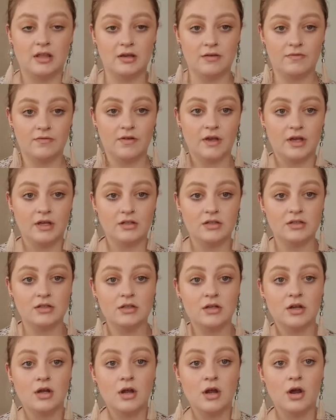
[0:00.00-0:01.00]
the effect
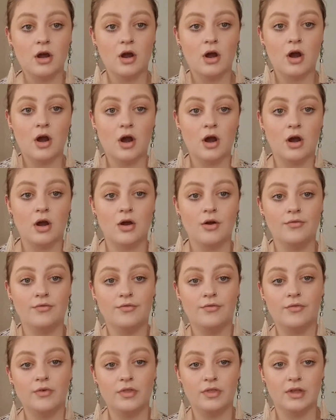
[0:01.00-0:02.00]
of
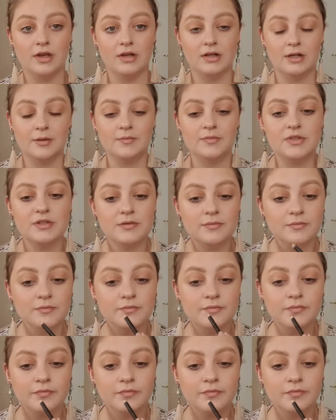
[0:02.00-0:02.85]
thicker lips.